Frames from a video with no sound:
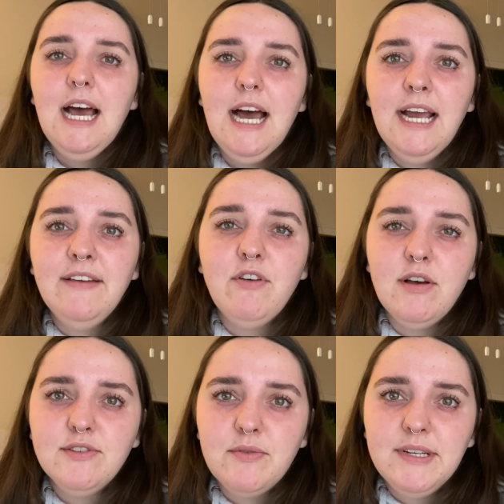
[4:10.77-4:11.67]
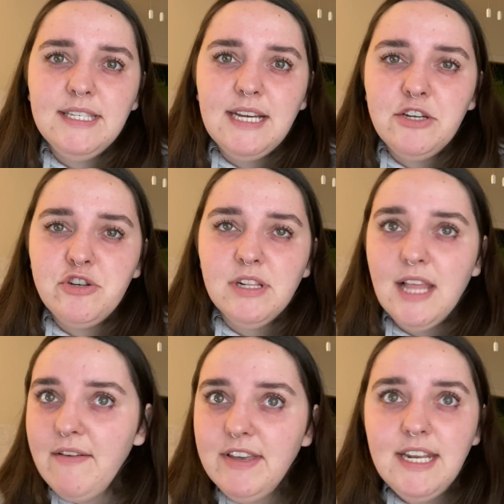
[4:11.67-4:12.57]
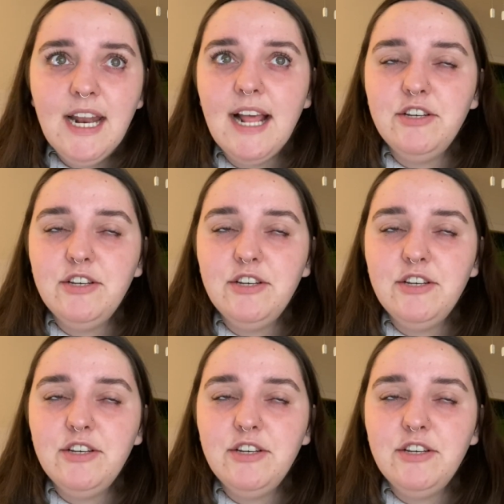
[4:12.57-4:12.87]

I've also read Station 11 and I